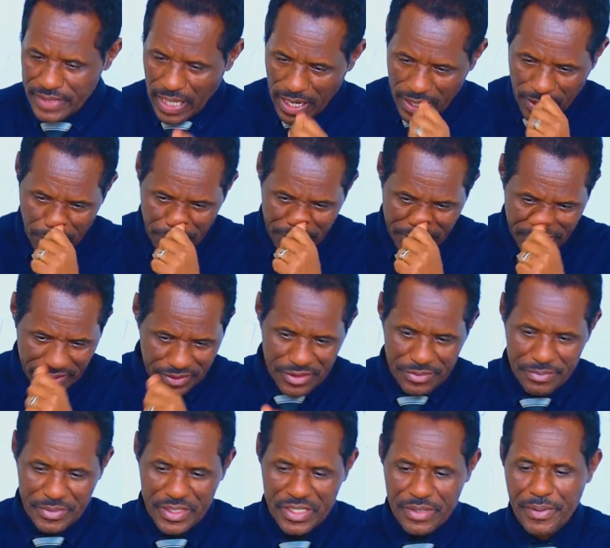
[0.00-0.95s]
According to
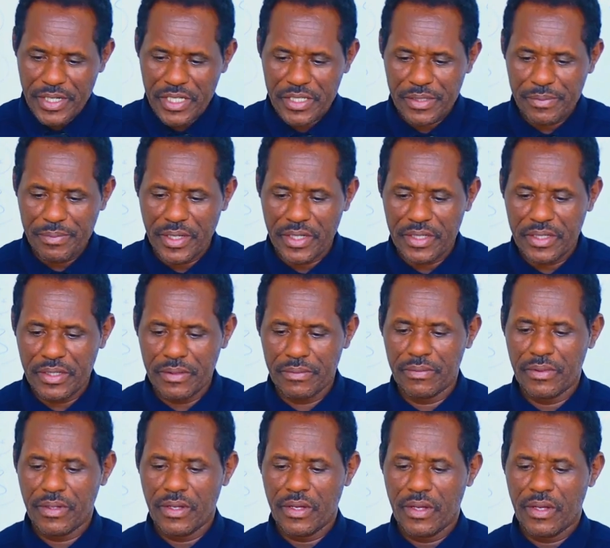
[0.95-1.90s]
Smith's perspective,
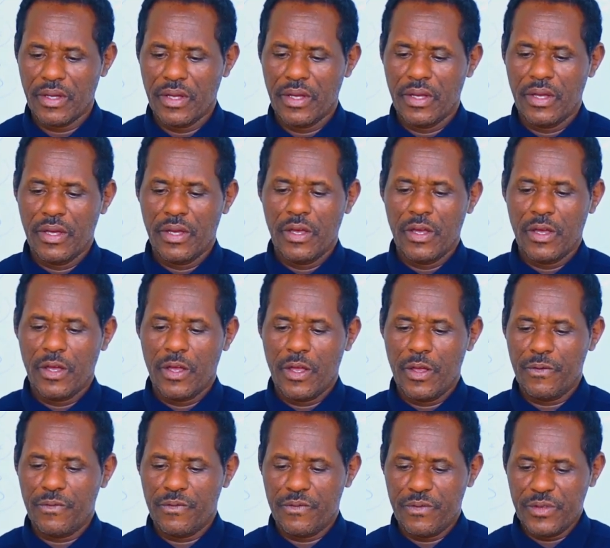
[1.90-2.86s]

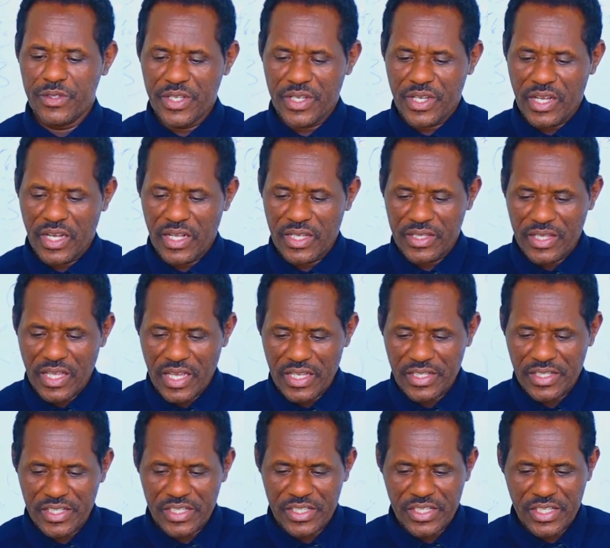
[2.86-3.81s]
if physical
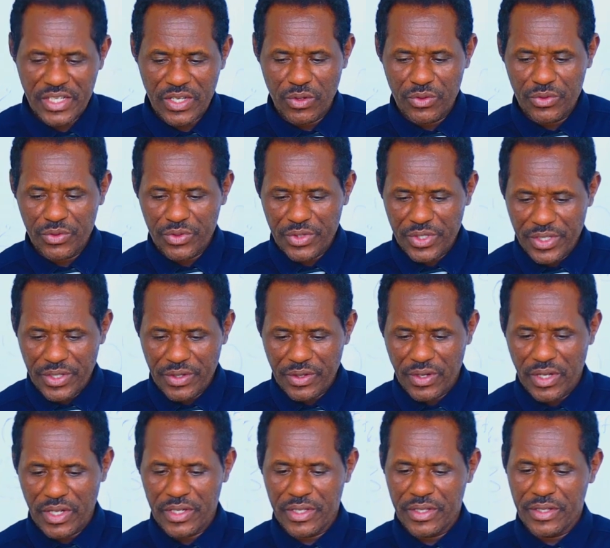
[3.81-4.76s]
tasks
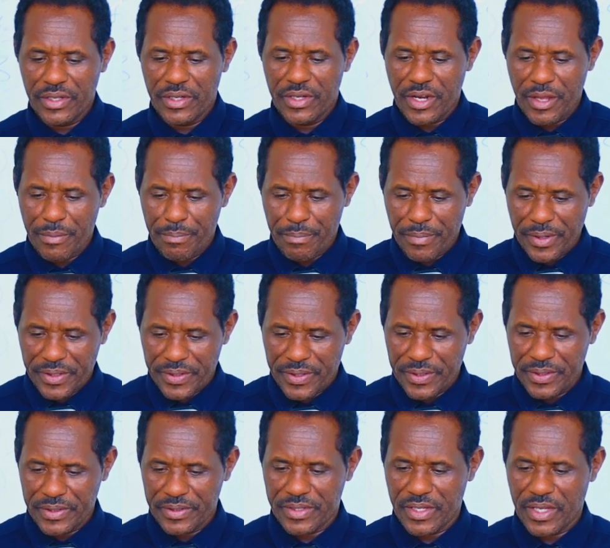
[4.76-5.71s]
continually
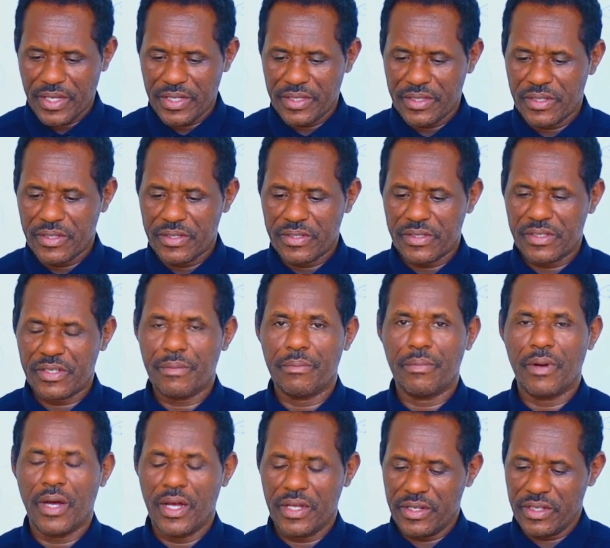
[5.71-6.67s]
repeated, then the
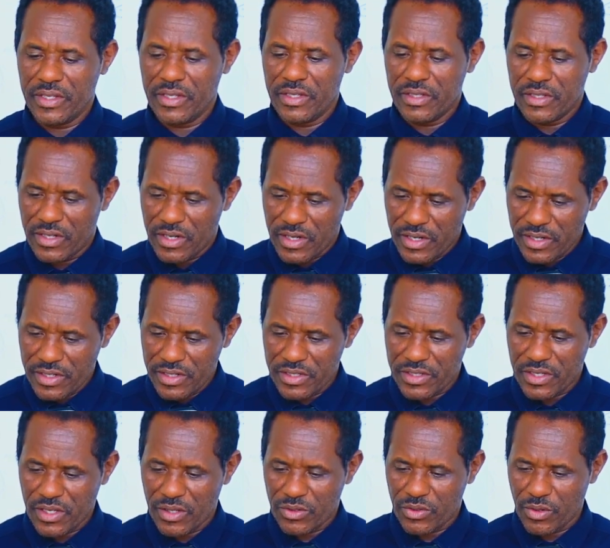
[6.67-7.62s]
body
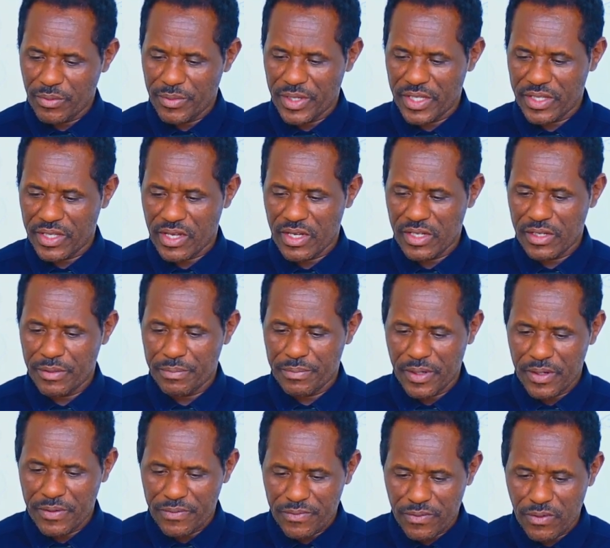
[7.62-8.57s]
learns automatically
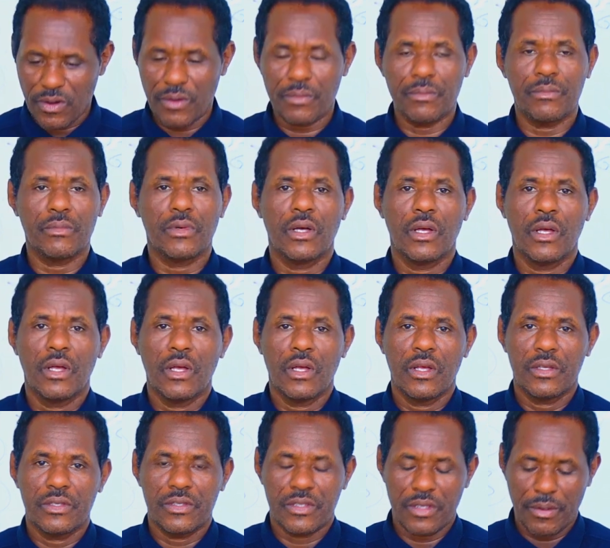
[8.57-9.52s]
perform
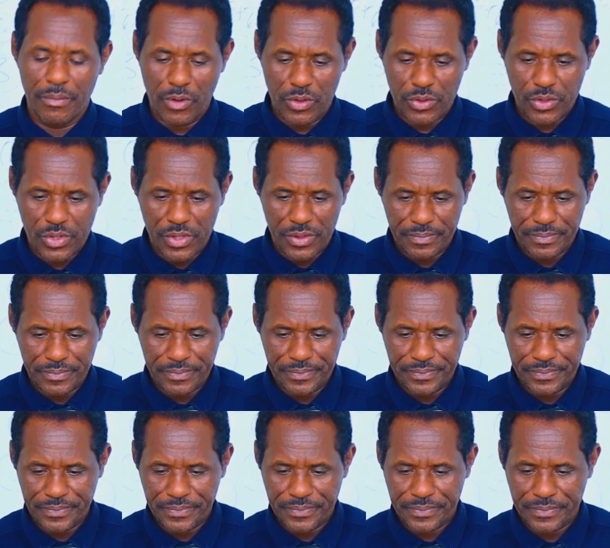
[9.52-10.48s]
the motion.